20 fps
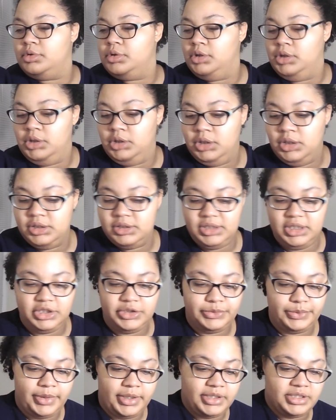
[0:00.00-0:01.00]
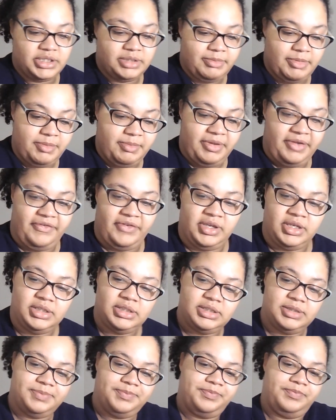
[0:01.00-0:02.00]
It's like swatch them on my
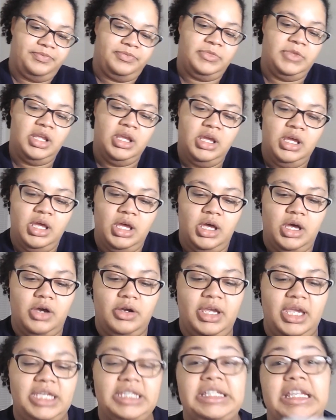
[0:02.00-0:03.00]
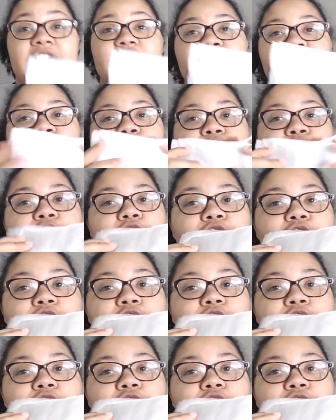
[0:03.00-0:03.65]
face. Okay, next we're gonna